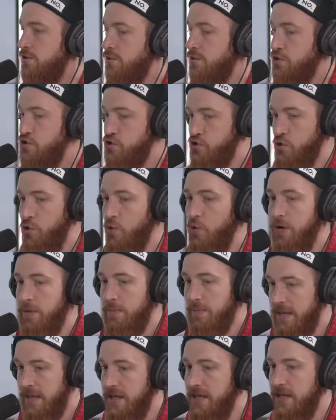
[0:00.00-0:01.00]
enjoy
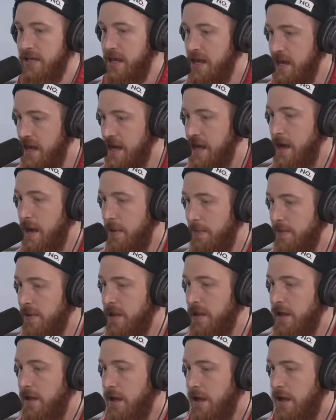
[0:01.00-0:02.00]
playing a game.
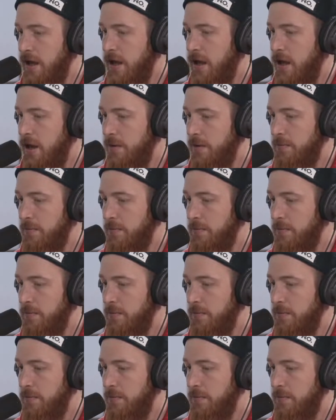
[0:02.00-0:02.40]
Not